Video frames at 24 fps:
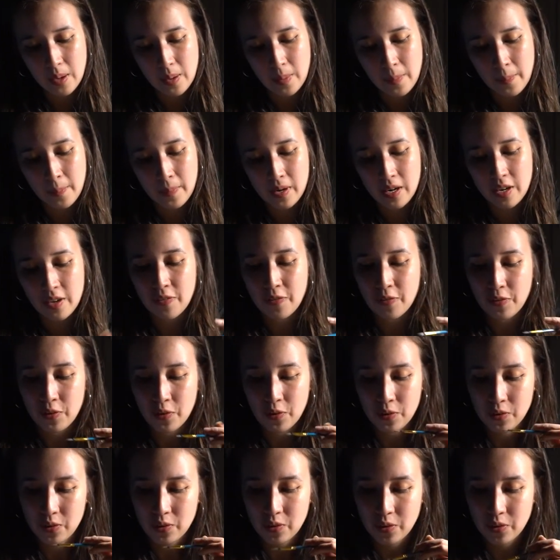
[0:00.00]
But if
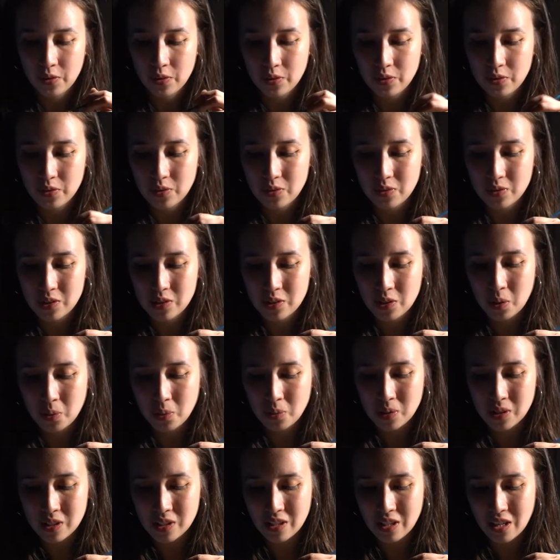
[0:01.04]
you're so
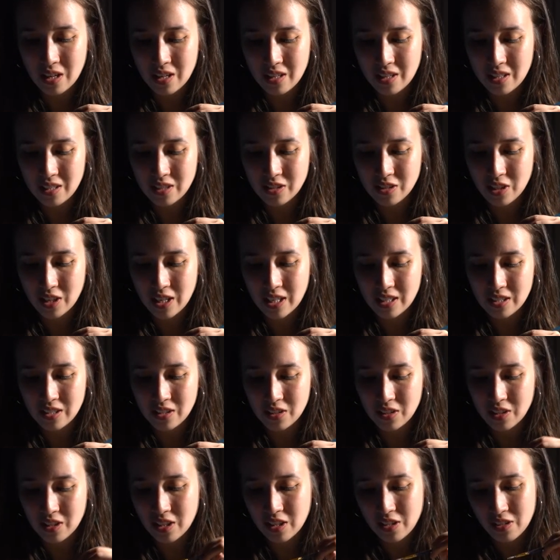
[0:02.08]
stuck in trying to
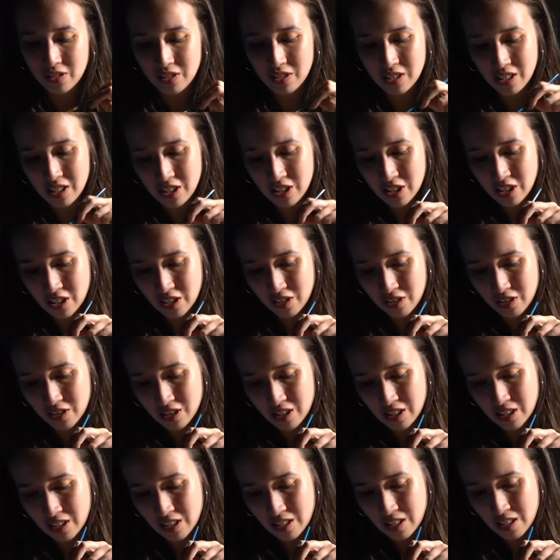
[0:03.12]
look at your niche and you're
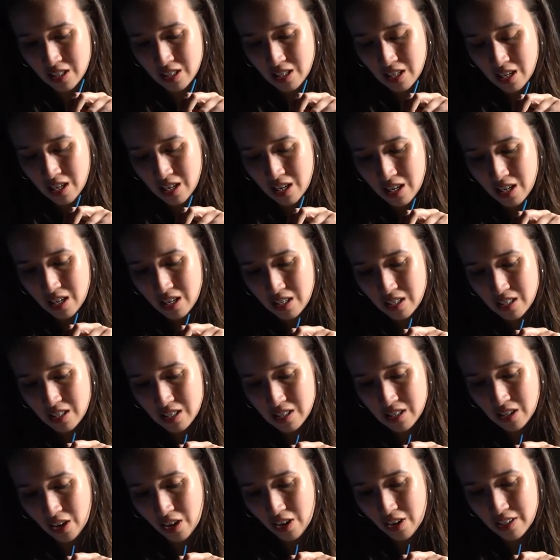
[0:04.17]

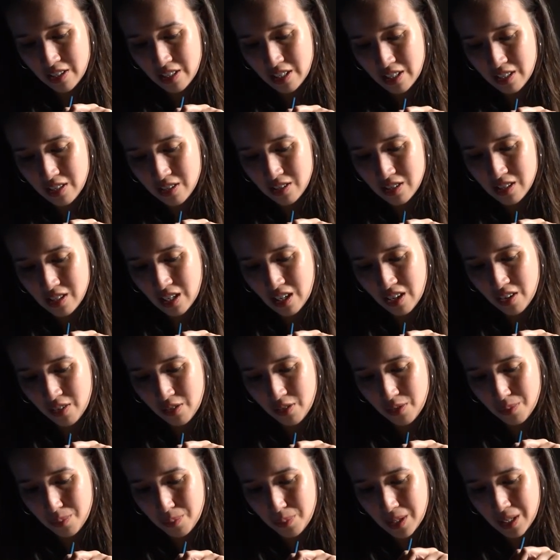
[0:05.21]
disheartening
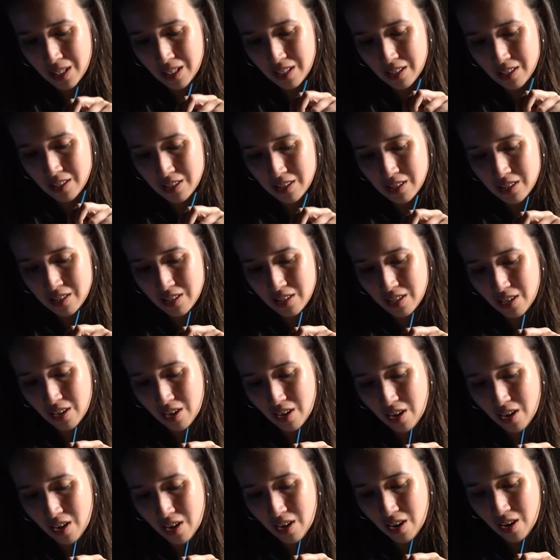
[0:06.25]
yourself because
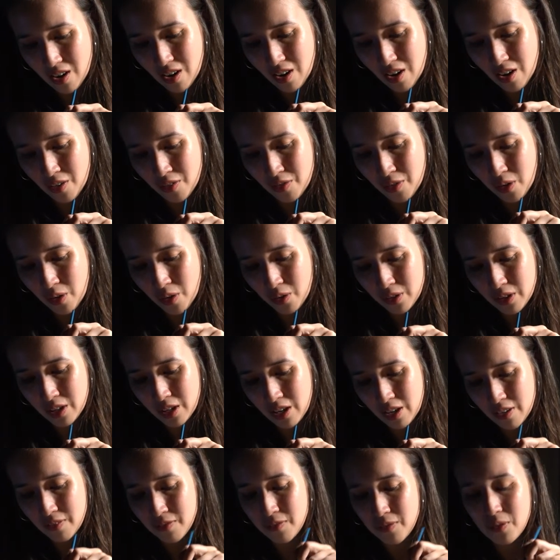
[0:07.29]
of all the
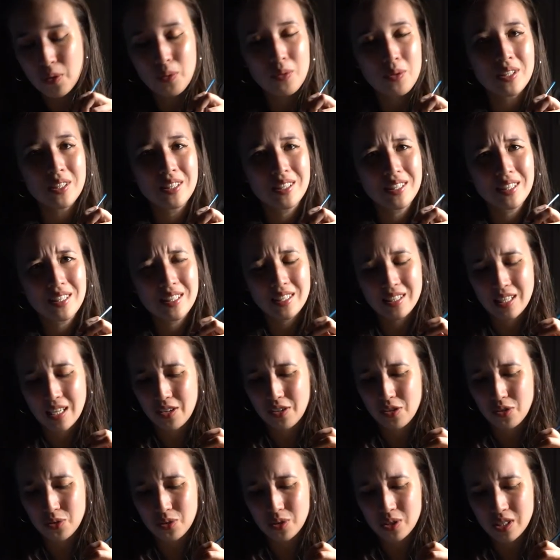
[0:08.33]
influences that
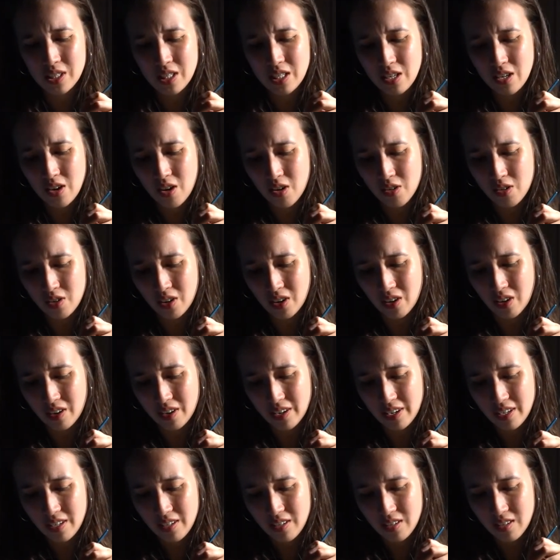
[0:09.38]
you see
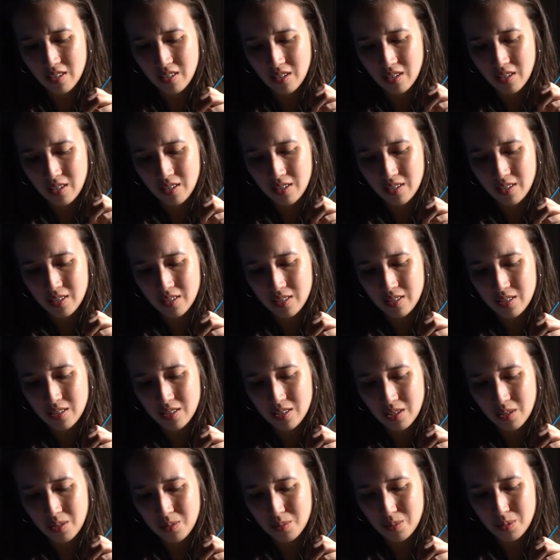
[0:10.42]
online,
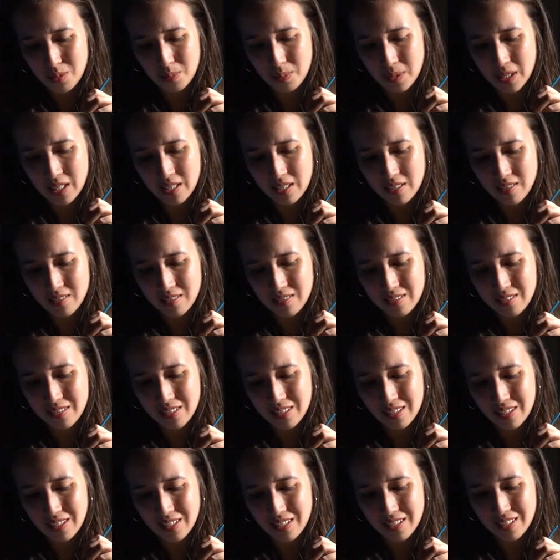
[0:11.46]
don't be.
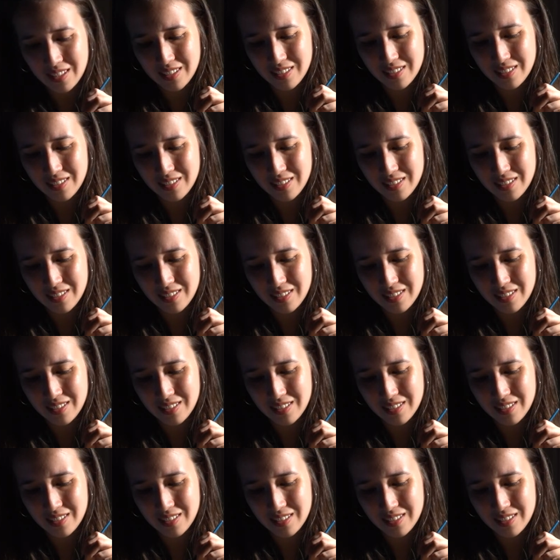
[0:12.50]
Like,